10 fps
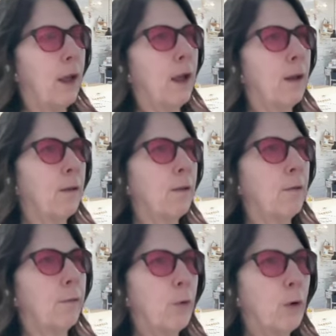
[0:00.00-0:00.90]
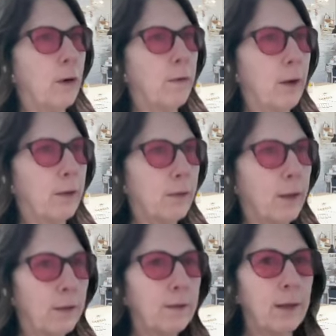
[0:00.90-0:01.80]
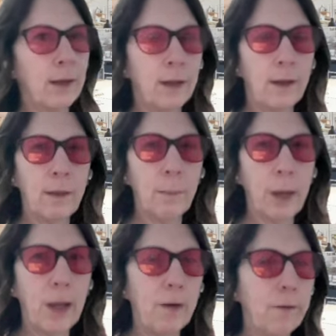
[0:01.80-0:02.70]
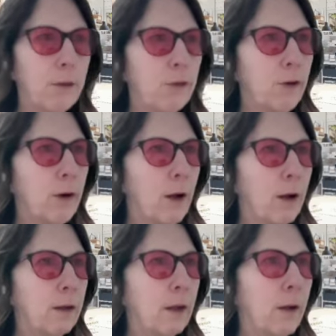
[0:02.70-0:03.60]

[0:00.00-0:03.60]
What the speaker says: and four of us like sitting in the bed of the truck.